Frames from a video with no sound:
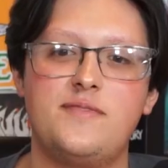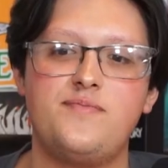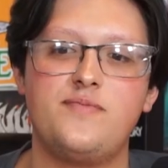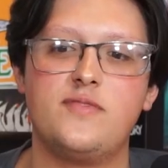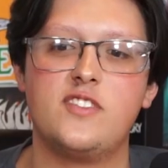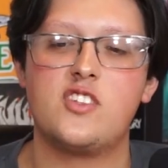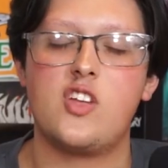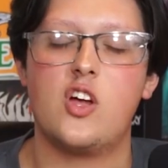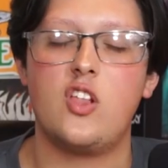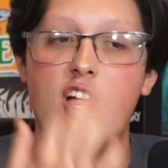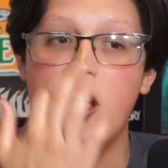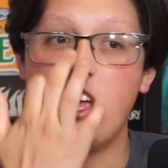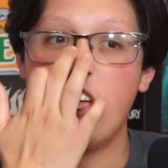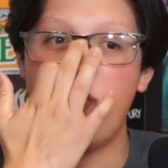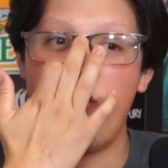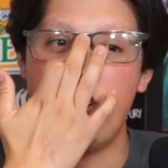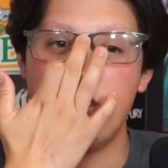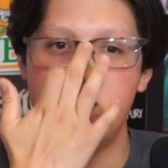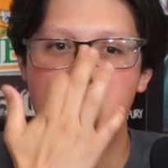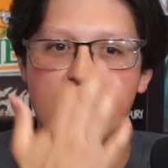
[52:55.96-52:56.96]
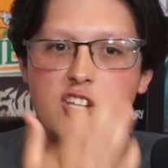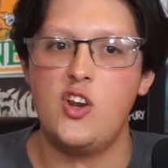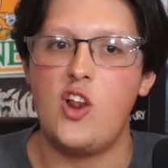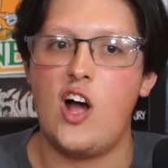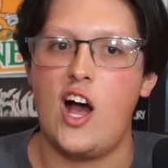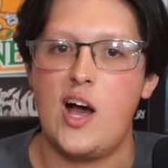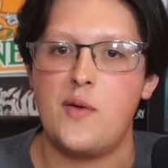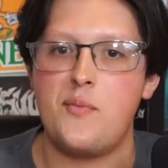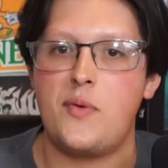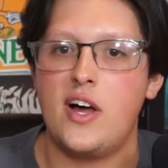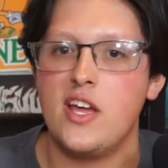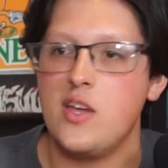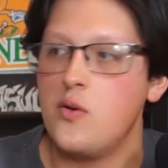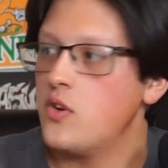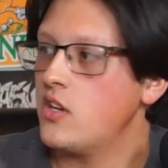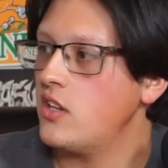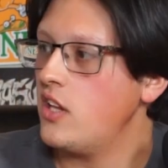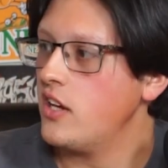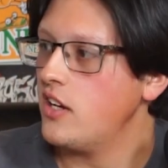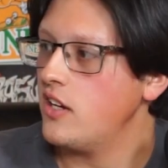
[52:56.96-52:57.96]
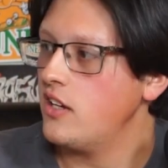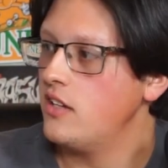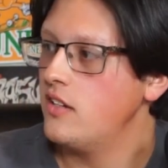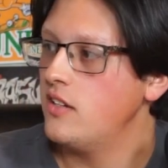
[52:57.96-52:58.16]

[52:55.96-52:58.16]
So, like, if I took you to Hot Pot, you wouldn't like it?